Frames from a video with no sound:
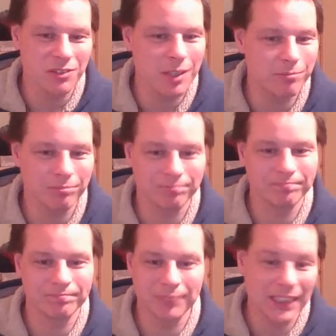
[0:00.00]
it,
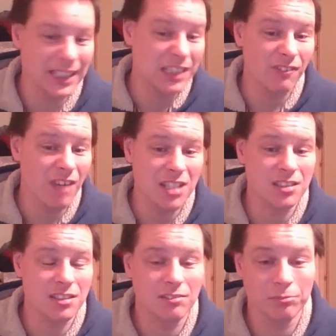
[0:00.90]
and they did the
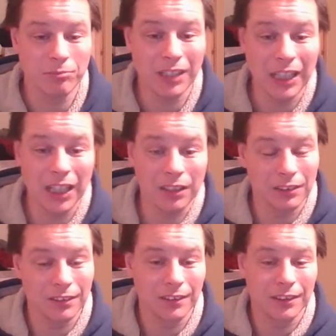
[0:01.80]
rest, really.
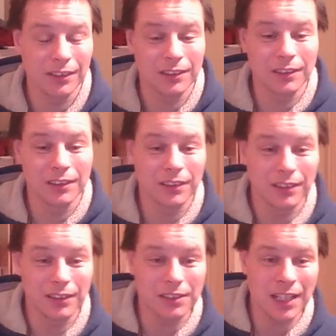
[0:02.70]

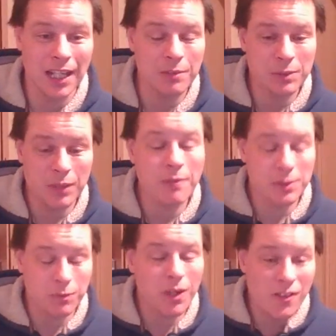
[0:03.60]
So yeah, it
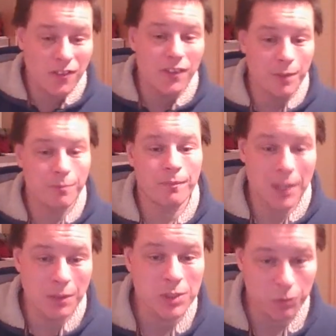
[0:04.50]
was worth
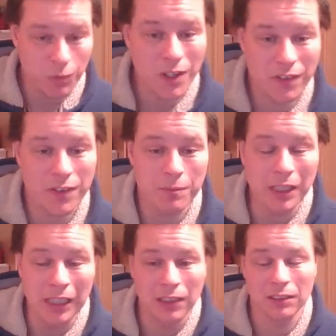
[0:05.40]
the
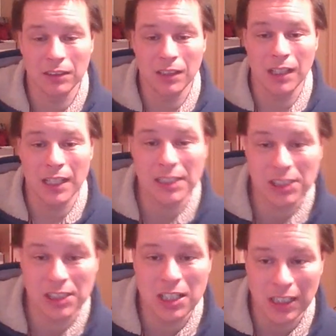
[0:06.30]
money. It
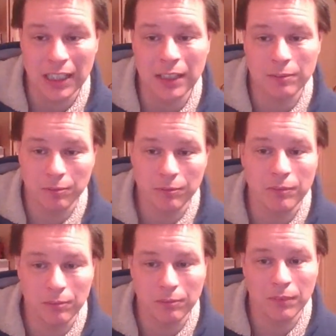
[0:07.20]
certainly
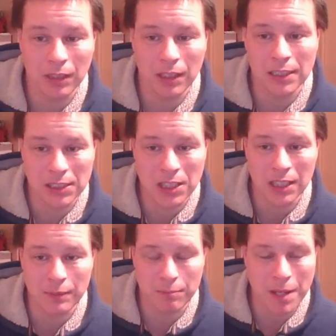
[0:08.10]

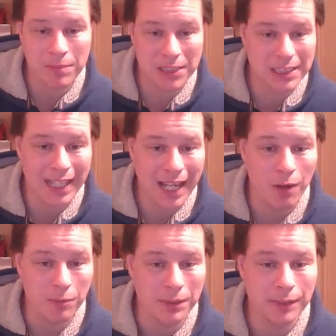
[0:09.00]
made me stick
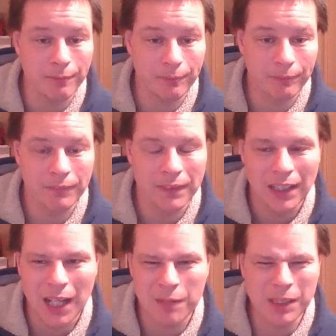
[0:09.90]
out a bit.
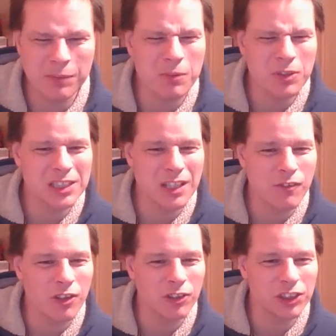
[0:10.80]
I'm a little bit more
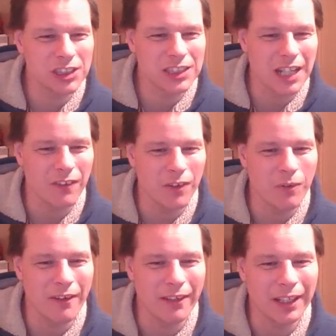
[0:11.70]
self-conscious now though
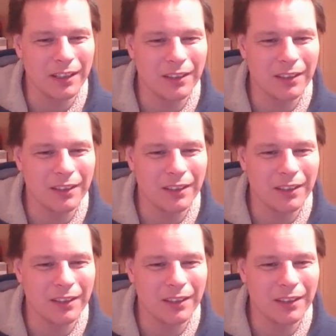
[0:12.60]
wearing it,